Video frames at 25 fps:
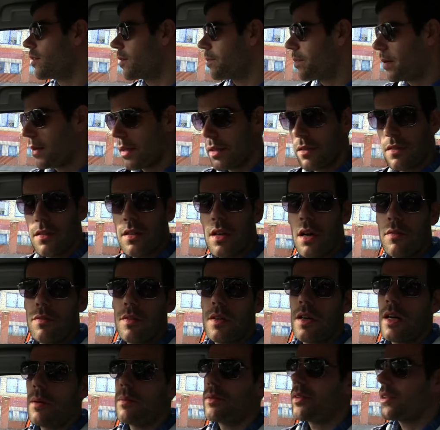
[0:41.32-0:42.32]
to police
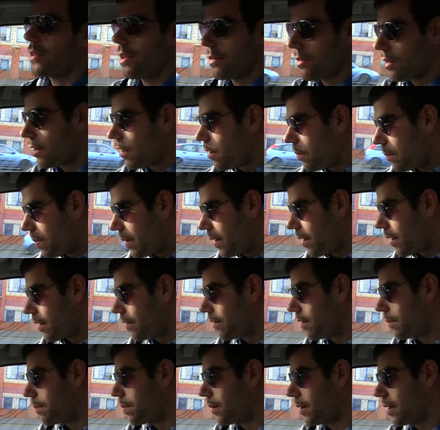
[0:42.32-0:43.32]
cover-ups, it doesn't compare
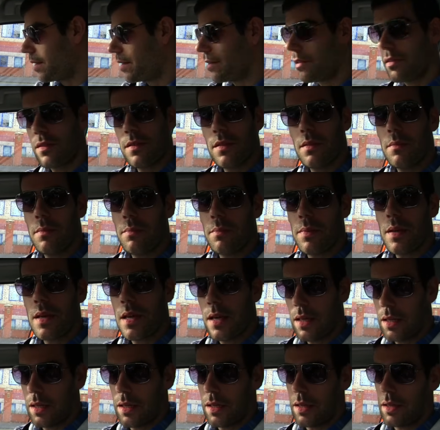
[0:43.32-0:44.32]
to police
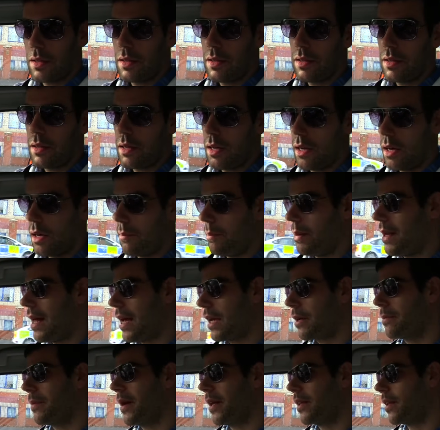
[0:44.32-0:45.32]
killing
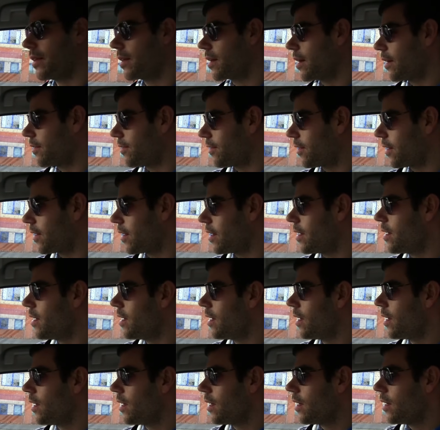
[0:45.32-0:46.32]
black men in custody,
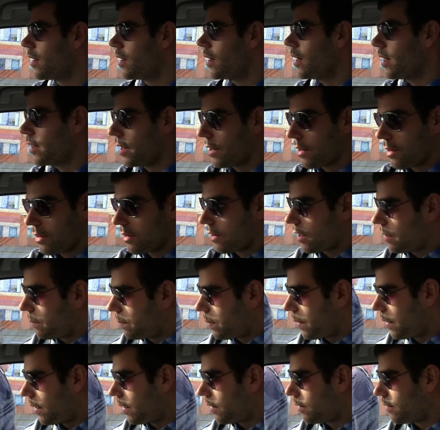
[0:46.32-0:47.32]
and it doesn't
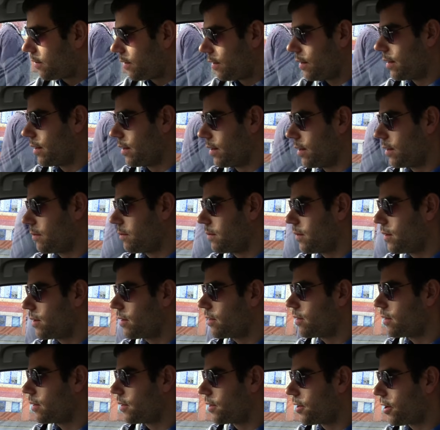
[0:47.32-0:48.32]
compare to the
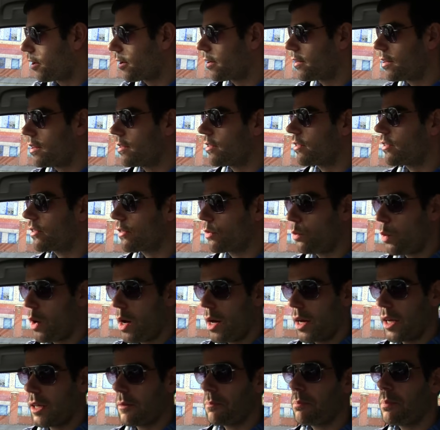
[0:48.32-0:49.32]
dirty
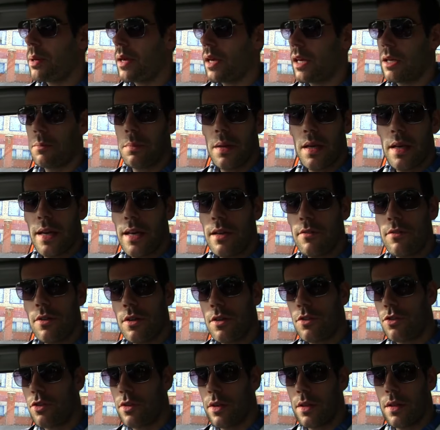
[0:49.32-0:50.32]
swine pig
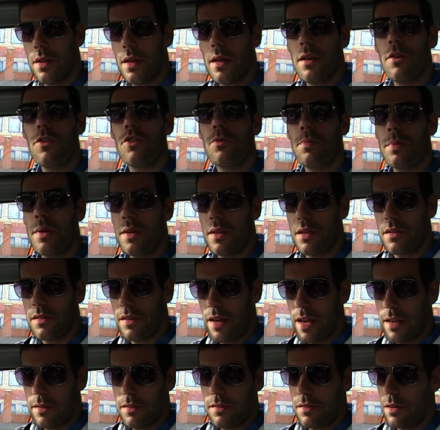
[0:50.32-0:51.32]
behavior during the Hillsborough
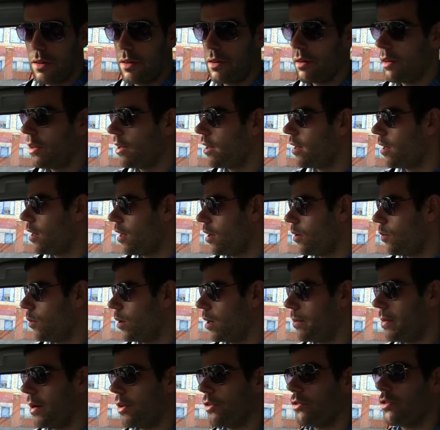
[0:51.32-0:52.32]
disaster,
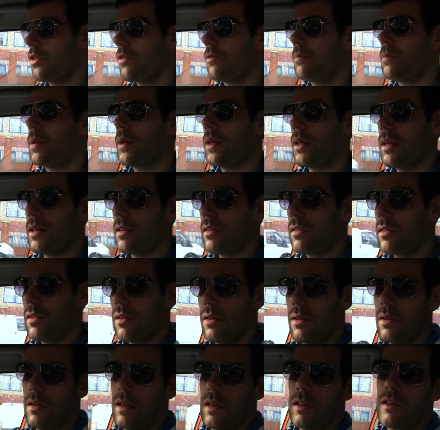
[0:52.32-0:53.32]
where a bunch of police
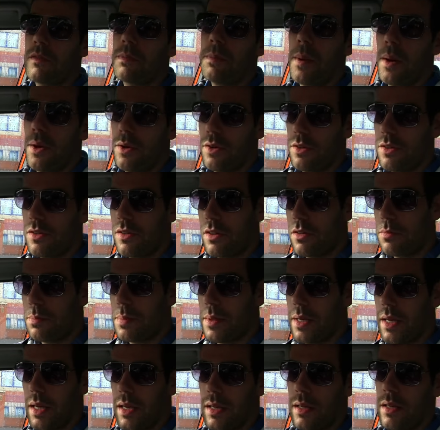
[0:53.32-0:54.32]
got exposed as
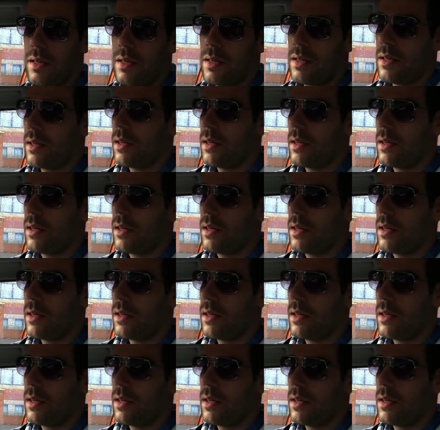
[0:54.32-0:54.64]
being